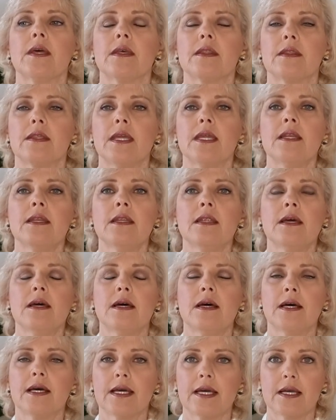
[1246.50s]
Then
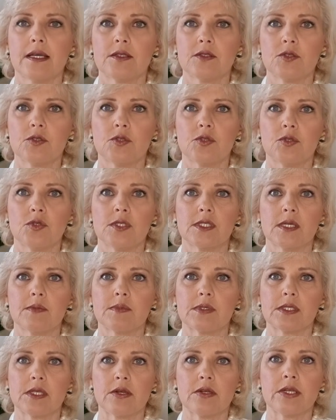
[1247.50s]
I had to do some
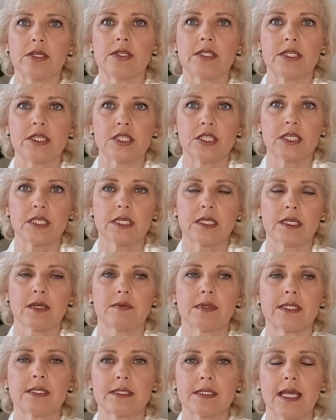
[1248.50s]
solo teaching and I
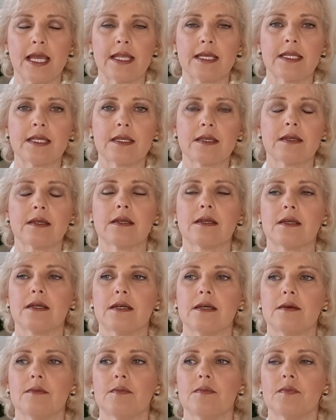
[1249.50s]
was standing
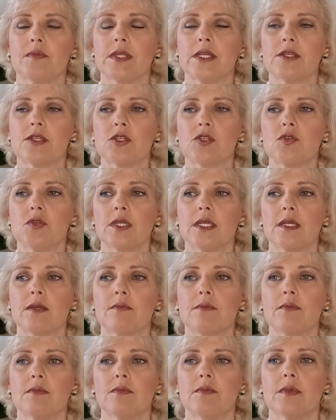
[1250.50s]
next to
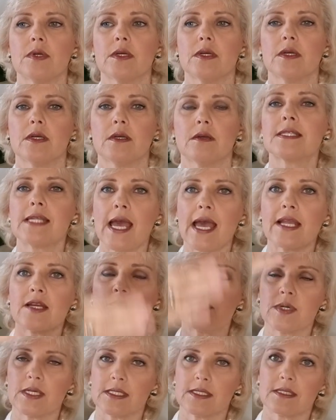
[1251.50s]
him. The stand
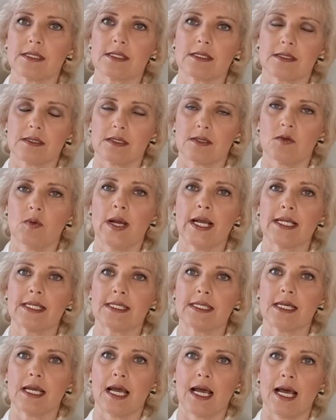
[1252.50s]
was
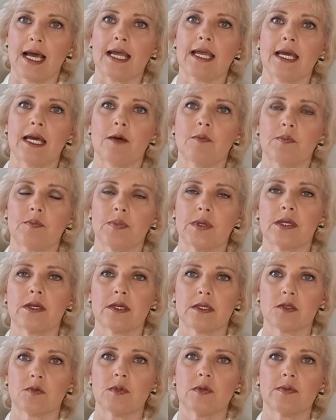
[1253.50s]
quite high up
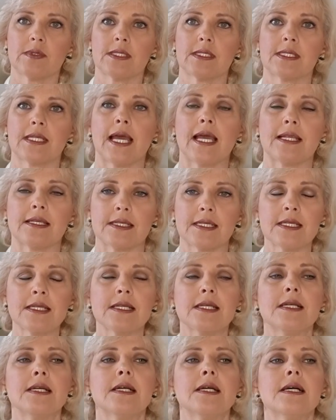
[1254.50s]
because we were standing.
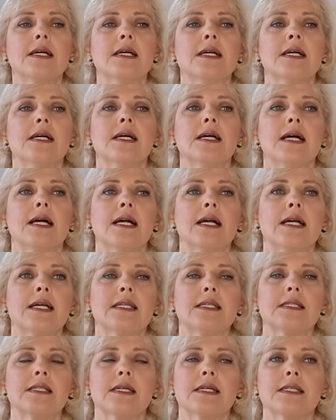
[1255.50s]

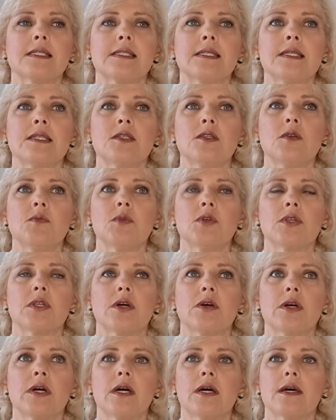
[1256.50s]
And I said to him,
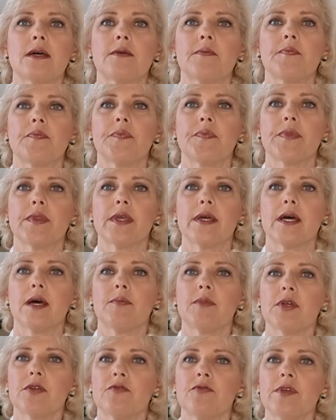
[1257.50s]

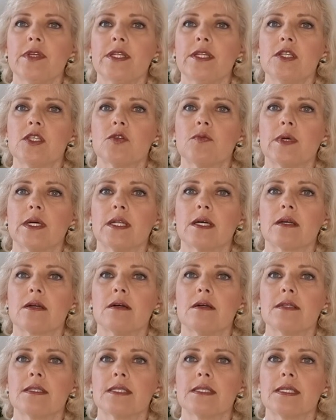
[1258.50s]
I'm not feeling too well. I
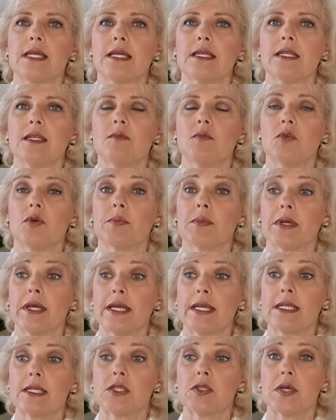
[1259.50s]
can't stand anymore. I'm
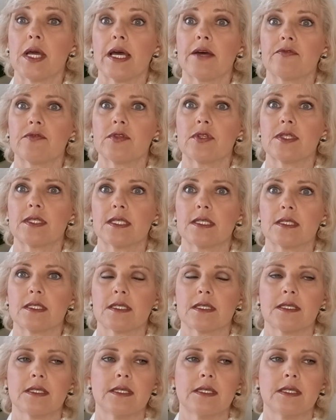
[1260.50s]
going to have to sit